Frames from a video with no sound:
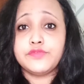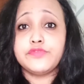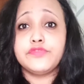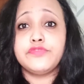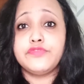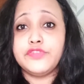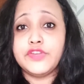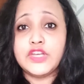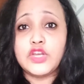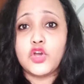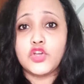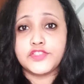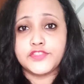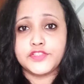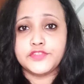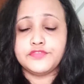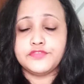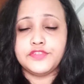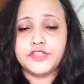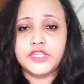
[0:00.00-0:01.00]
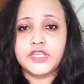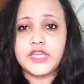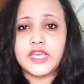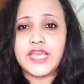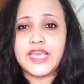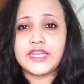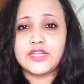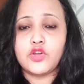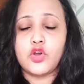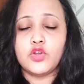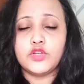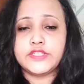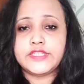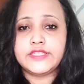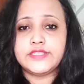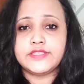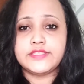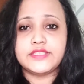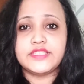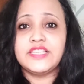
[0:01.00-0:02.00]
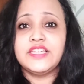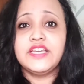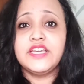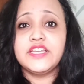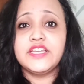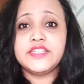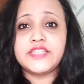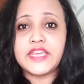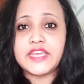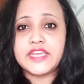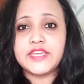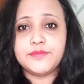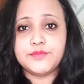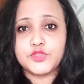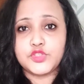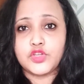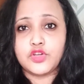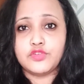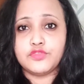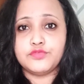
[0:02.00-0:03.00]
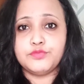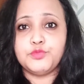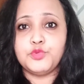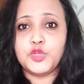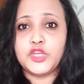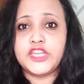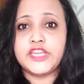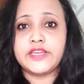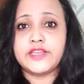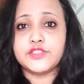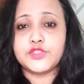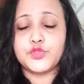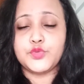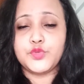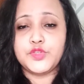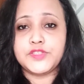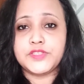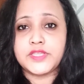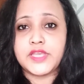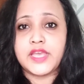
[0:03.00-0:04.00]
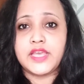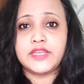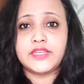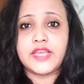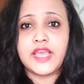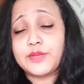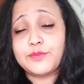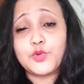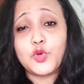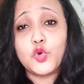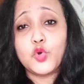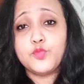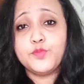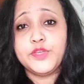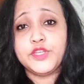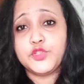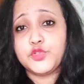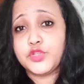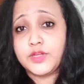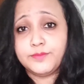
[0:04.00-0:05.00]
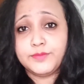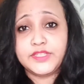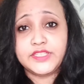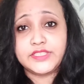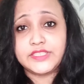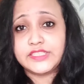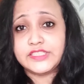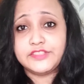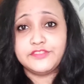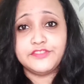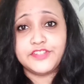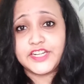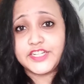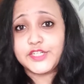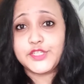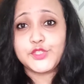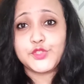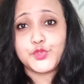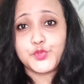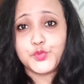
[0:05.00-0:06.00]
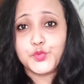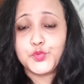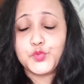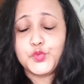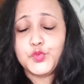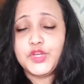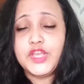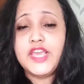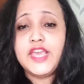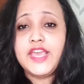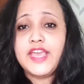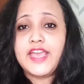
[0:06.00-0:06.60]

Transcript: philosophy and all these themes of bullying and suicide, and I'm hoping to complete it very soon.